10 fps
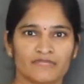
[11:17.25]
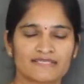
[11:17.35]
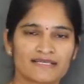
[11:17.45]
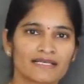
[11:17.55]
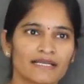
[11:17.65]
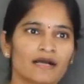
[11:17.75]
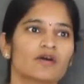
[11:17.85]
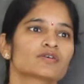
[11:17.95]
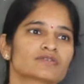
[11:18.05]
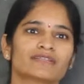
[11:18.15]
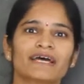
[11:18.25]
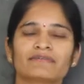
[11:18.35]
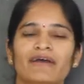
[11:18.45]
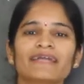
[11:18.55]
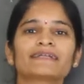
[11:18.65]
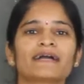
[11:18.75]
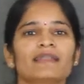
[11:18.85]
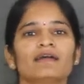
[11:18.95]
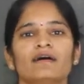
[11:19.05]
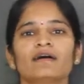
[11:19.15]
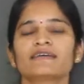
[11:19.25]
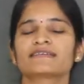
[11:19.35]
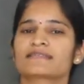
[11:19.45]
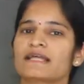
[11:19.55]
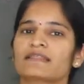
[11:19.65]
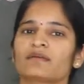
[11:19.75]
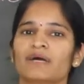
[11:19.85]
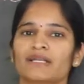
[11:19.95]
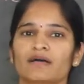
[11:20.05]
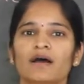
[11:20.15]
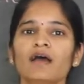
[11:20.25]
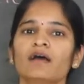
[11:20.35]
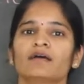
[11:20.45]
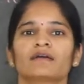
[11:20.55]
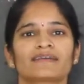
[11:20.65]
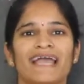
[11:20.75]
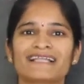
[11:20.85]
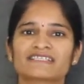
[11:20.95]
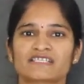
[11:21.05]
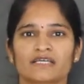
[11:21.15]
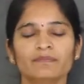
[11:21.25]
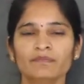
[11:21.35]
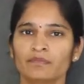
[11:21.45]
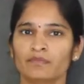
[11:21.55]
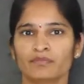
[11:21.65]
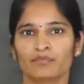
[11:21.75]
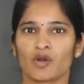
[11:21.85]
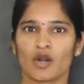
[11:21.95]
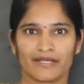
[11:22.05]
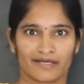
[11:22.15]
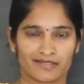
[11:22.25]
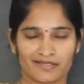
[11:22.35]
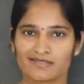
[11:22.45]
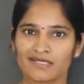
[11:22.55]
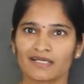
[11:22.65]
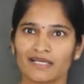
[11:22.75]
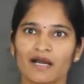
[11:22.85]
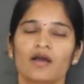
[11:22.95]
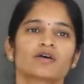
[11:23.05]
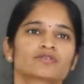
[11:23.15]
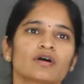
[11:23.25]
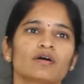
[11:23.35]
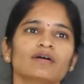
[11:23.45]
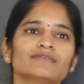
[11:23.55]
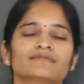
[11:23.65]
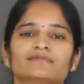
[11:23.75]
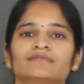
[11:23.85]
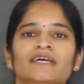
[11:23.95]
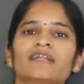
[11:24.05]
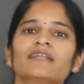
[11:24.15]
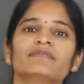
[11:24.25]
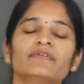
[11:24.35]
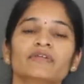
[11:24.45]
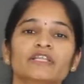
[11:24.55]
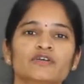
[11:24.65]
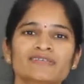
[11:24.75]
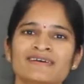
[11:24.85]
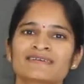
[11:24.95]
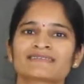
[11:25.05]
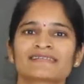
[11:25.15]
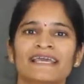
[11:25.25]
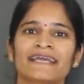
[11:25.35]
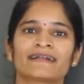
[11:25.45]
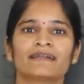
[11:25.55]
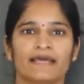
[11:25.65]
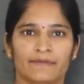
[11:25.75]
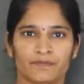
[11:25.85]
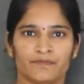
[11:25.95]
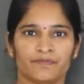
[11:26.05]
Is it clear? So that white color is nothing but a calcium product. Is it clear? So generally we will use slate line.